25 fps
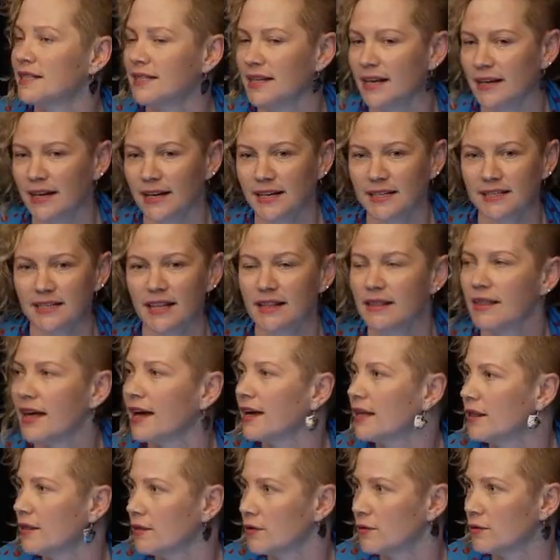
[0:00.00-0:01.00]
settings that
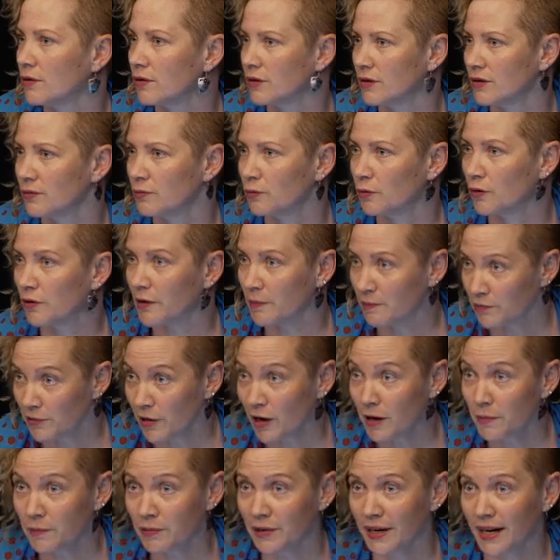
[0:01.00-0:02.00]
they thought were
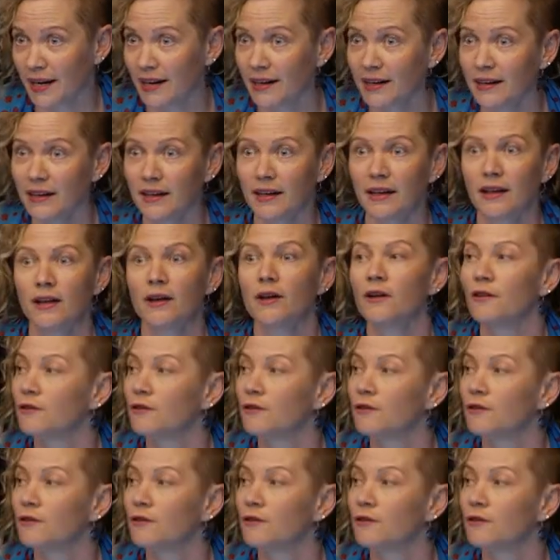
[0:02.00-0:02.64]
appropriate